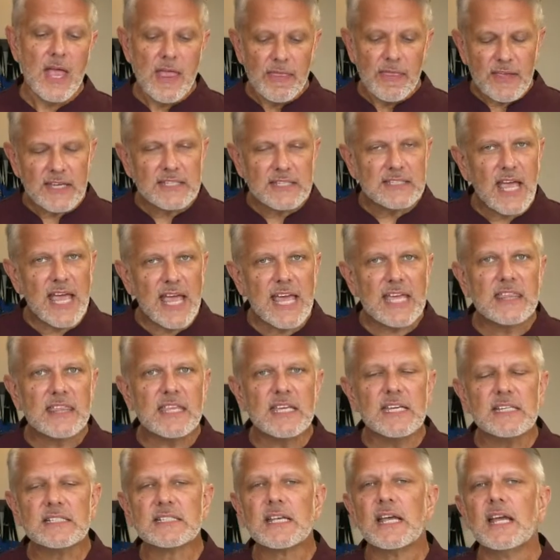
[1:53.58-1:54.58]
They take
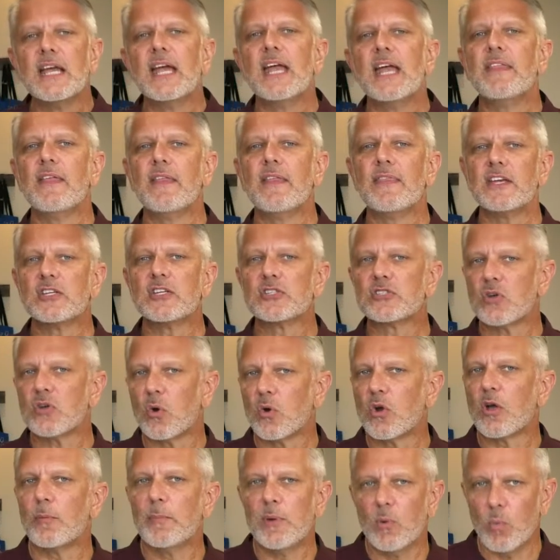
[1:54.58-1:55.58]
these and then they
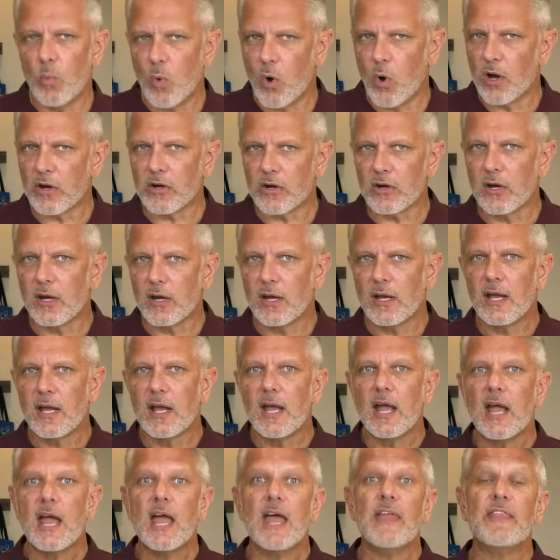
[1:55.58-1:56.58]
soak them in water.
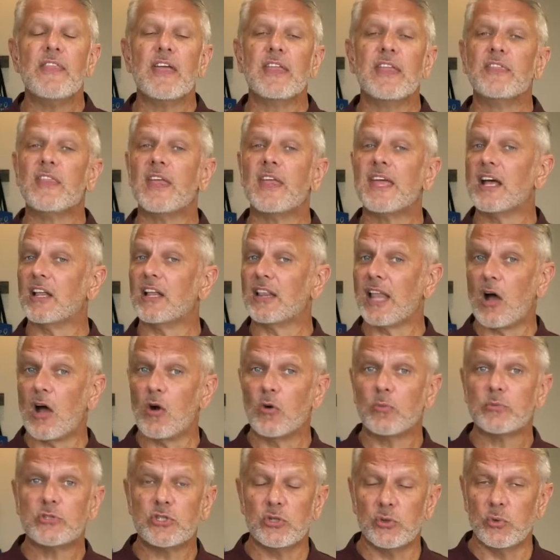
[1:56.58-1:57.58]
And then they allow
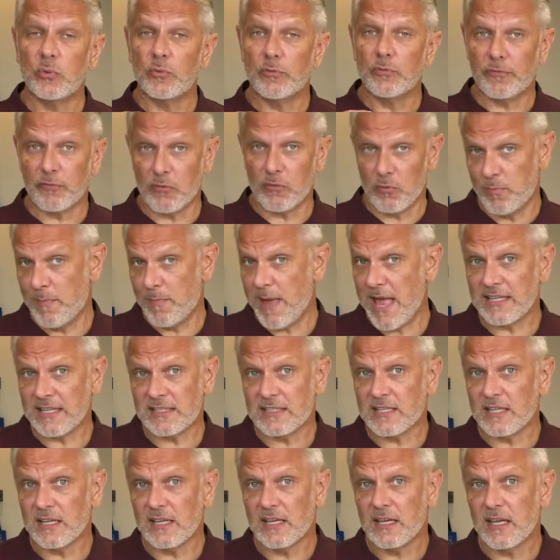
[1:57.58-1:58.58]
them to
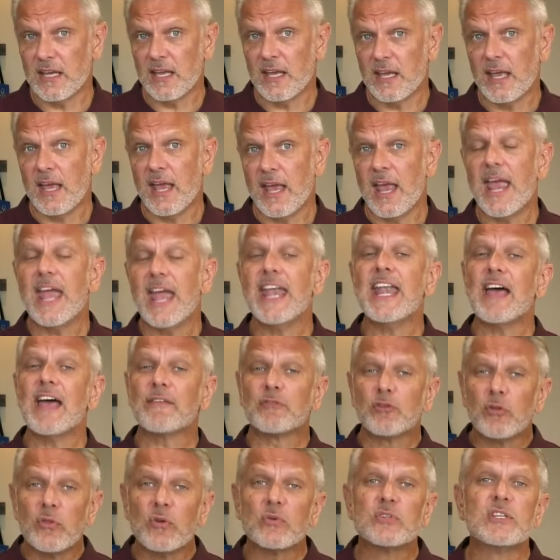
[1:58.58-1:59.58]
ferment. And
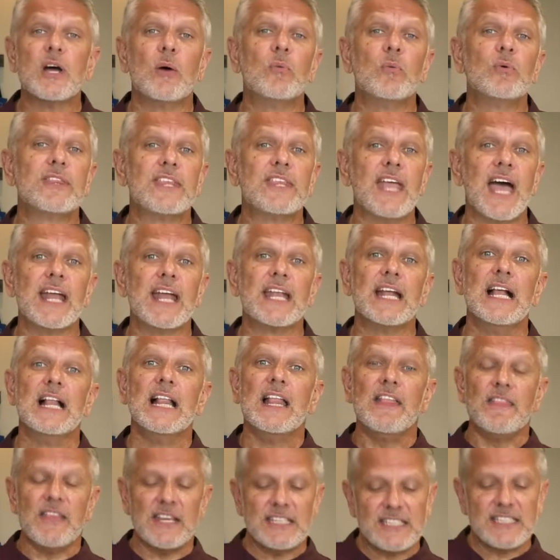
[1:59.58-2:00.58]
after they're done with that,
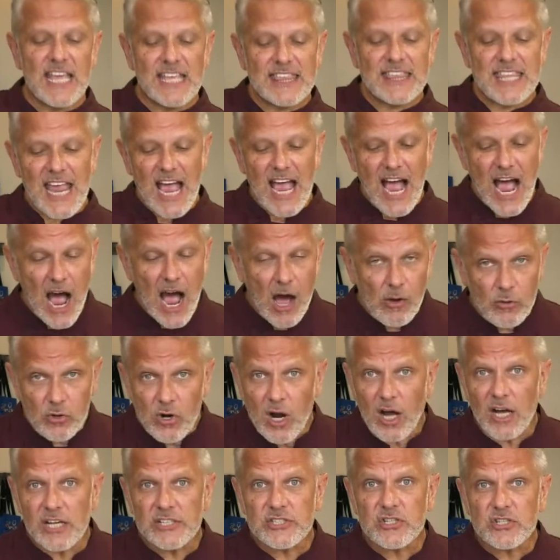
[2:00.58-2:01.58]
they take the outer
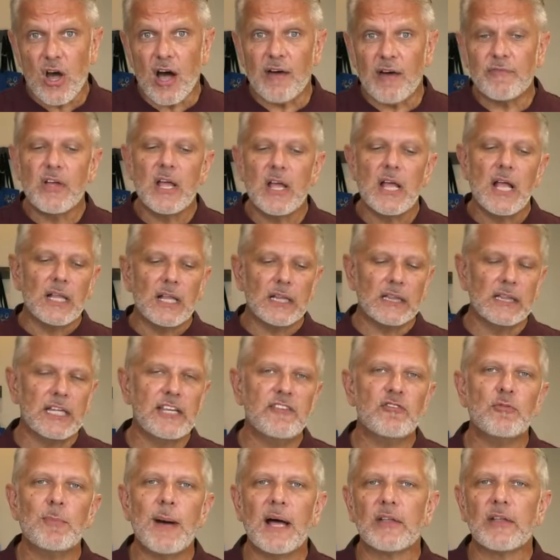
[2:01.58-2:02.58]
husk off, leave
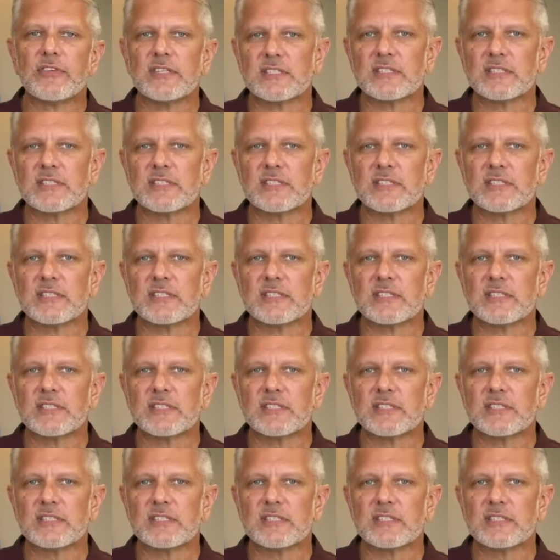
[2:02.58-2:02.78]
them out in the